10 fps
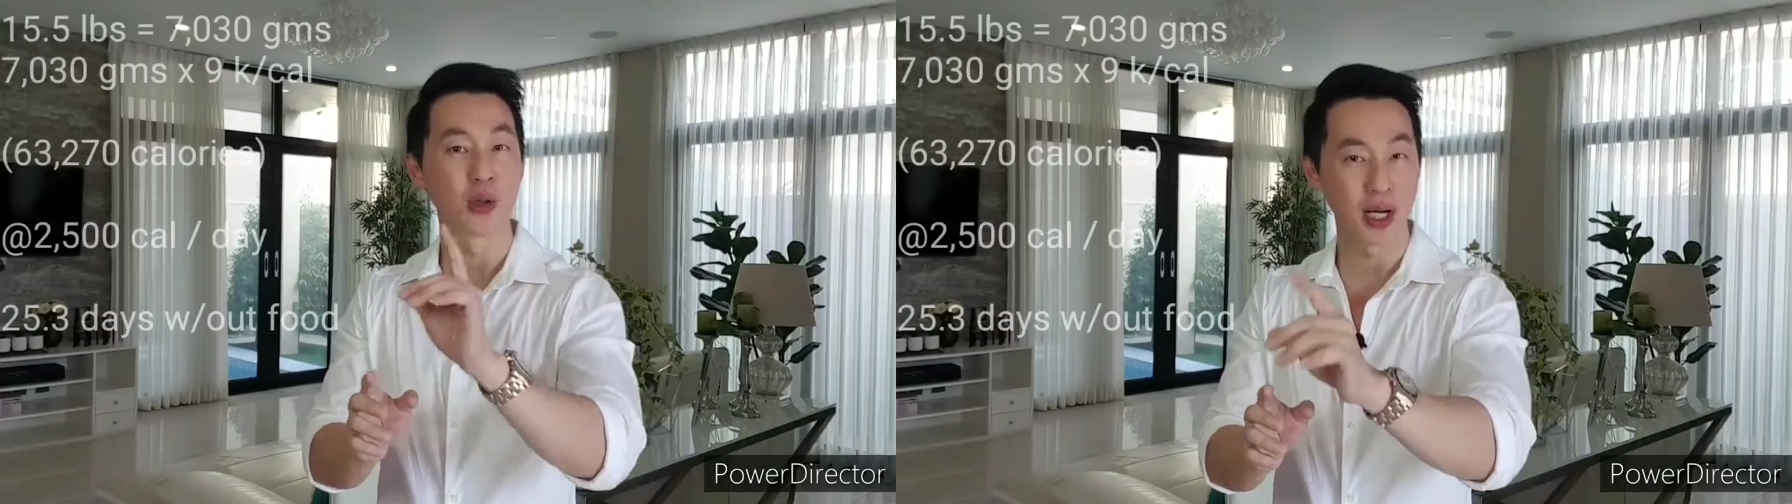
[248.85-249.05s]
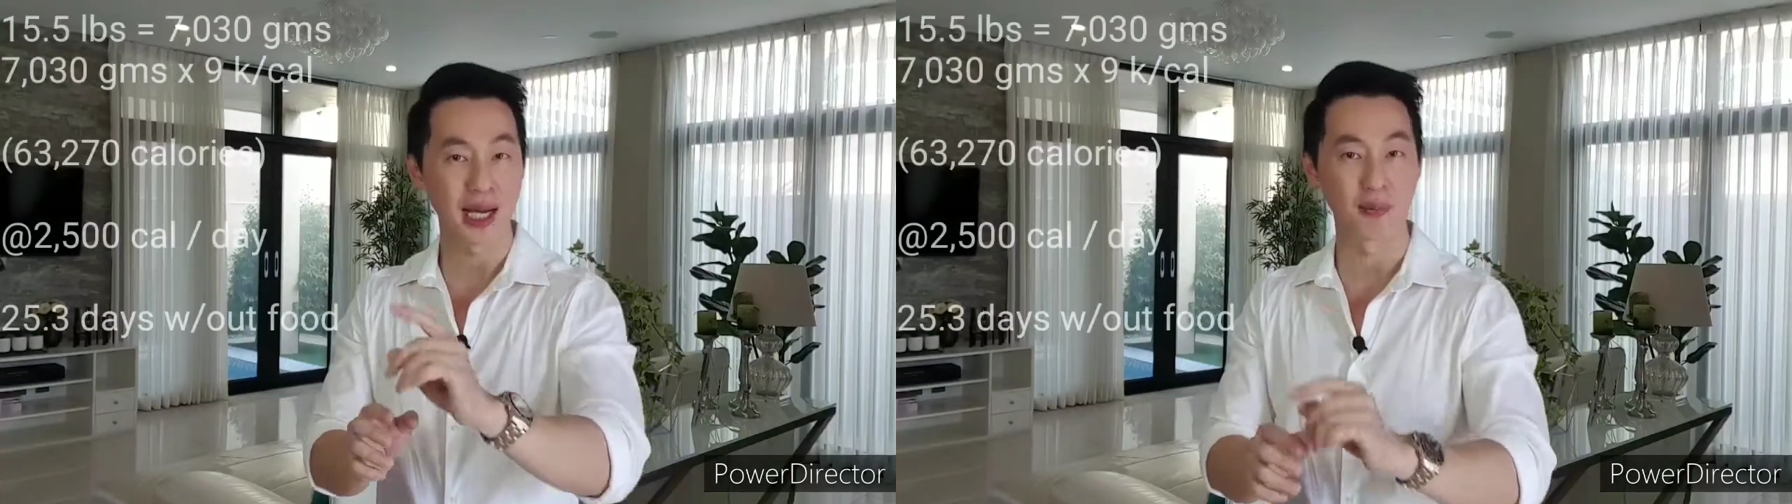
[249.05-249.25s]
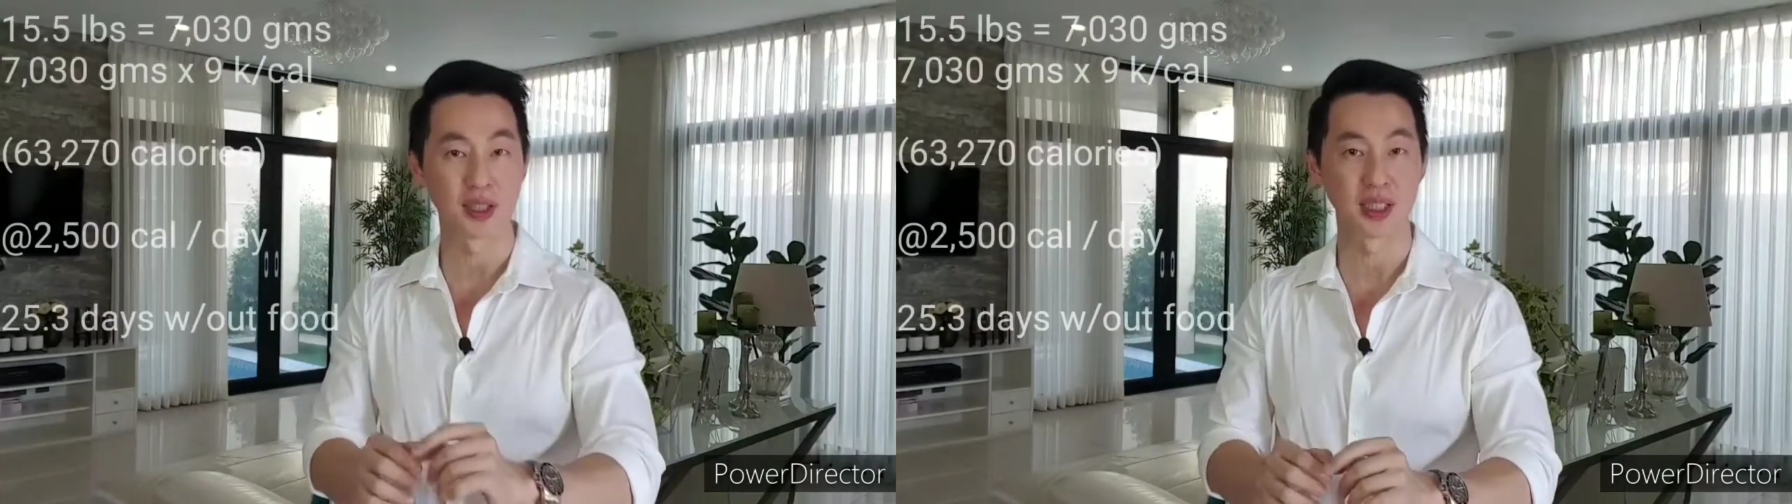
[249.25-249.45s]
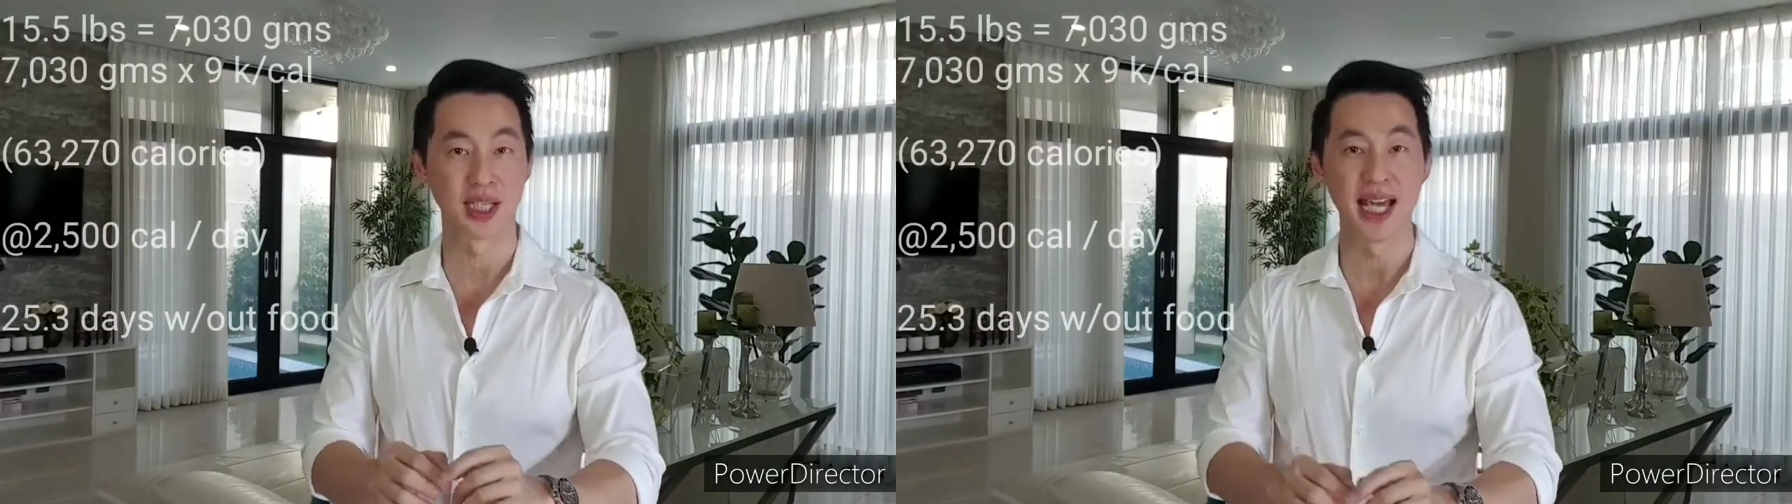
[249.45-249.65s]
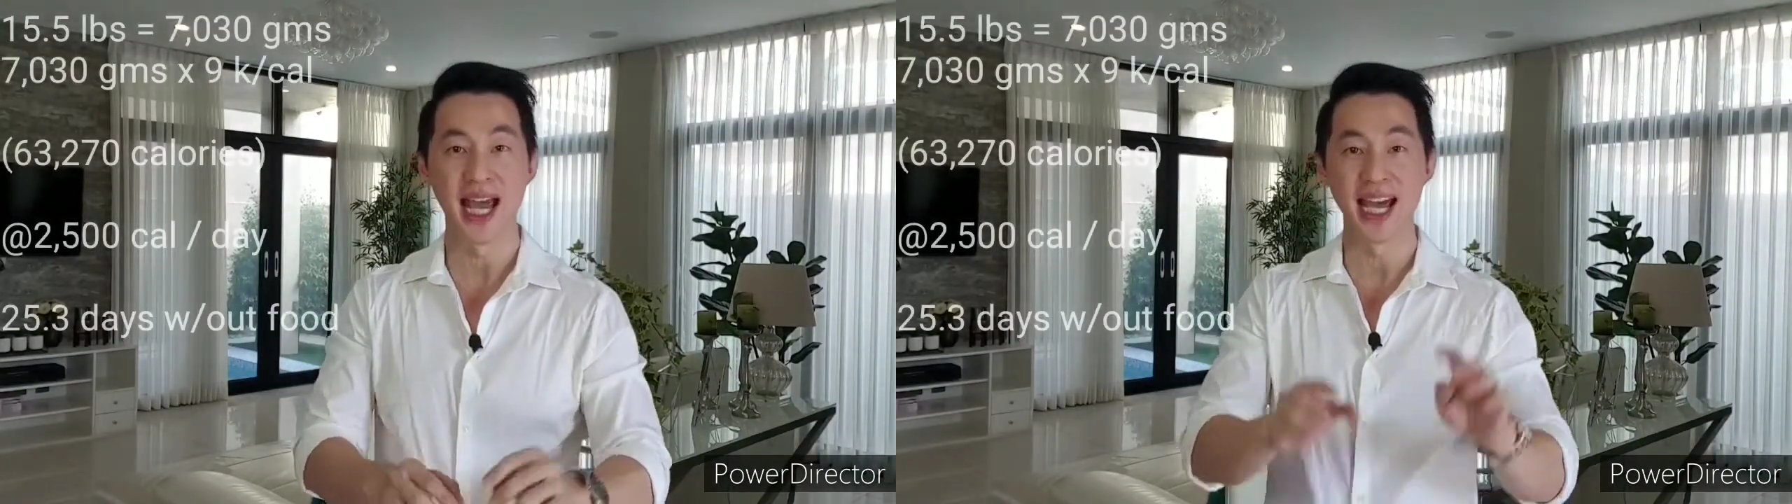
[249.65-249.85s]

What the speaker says: grams.